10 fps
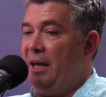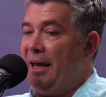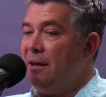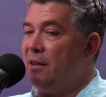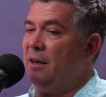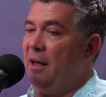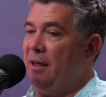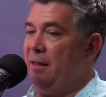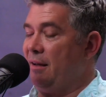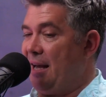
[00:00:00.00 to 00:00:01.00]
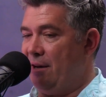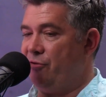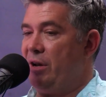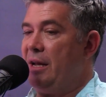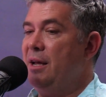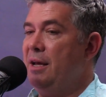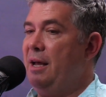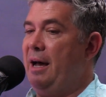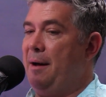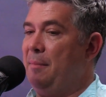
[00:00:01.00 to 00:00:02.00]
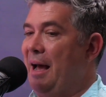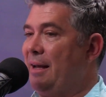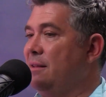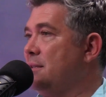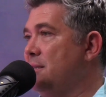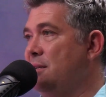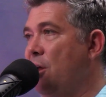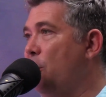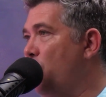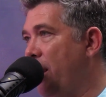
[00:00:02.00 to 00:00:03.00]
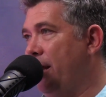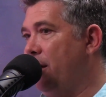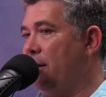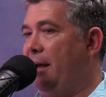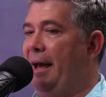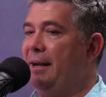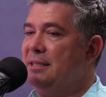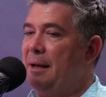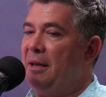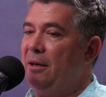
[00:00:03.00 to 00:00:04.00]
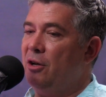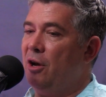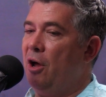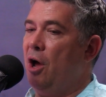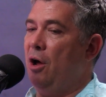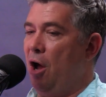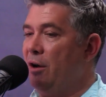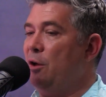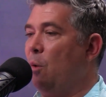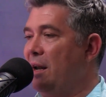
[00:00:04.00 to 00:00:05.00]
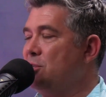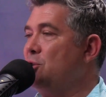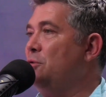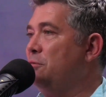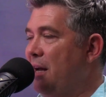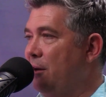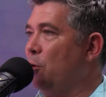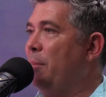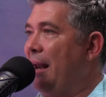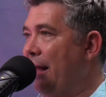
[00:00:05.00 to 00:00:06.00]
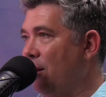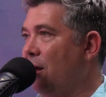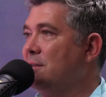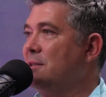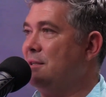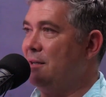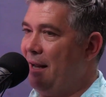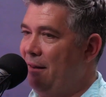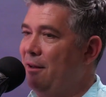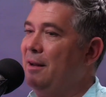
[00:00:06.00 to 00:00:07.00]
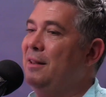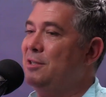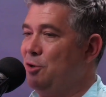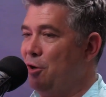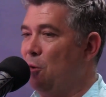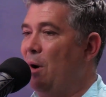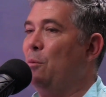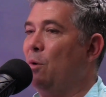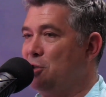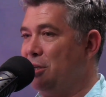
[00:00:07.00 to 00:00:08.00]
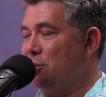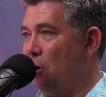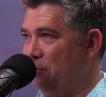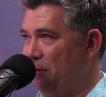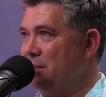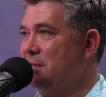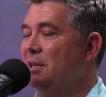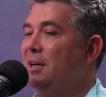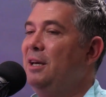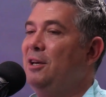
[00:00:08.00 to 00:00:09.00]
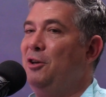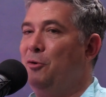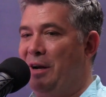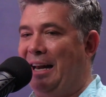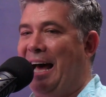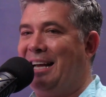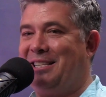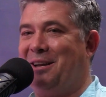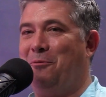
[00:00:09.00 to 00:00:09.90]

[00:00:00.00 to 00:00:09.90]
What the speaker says: in the country. I'm like, this is a no-brainer. Yeah. And I mean, only once you've done your ballet classes at 8:30 in Studio One watching dolphins, you realize